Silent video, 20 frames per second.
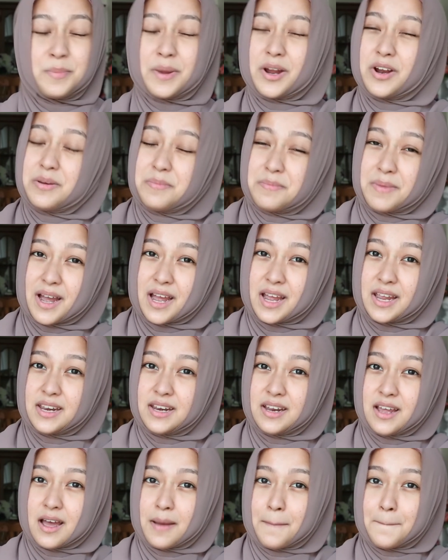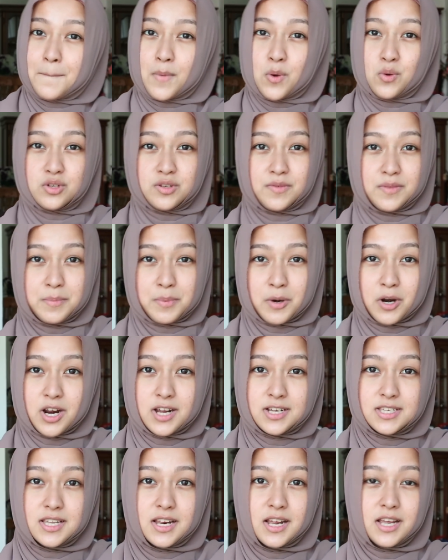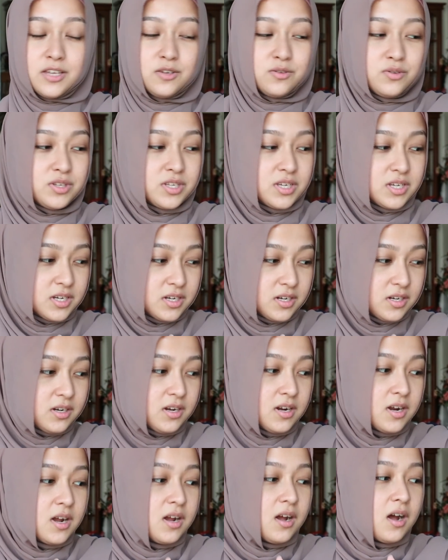Bear in mind, most of the products that I use here